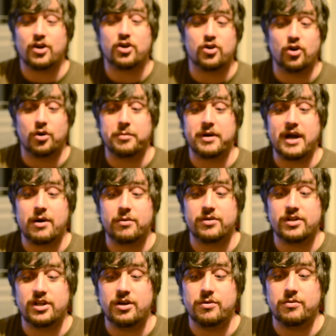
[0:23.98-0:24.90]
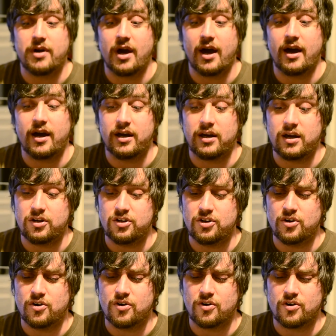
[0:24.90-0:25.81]
going to be out in the UK and
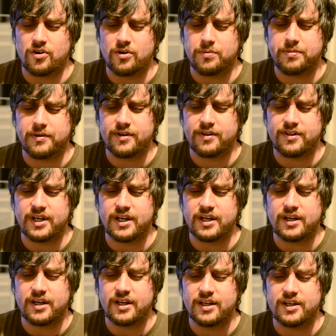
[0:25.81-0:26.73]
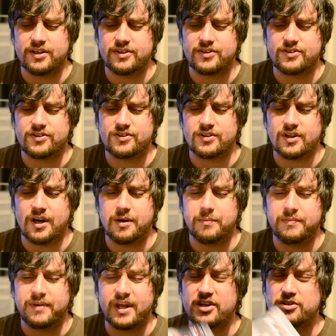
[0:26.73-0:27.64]
Europe, I think it is,
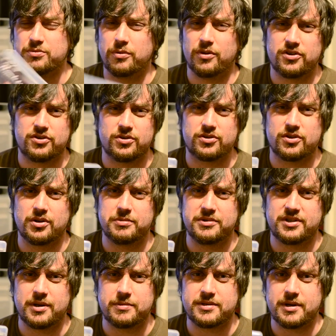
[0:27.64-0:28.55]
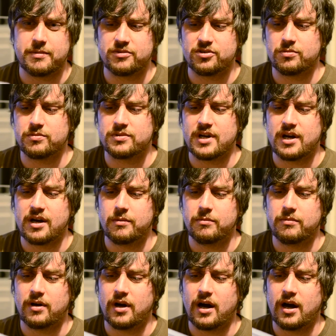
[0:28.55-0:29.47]
next month, so it's going to be September sometime.
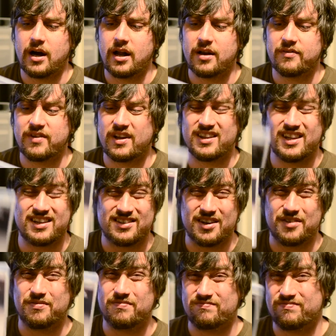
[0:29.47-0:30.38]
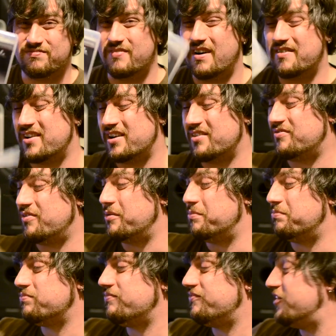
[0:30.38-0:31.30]
And I've had it for a
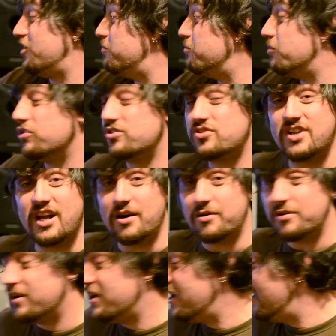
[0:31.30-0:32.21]
few months now,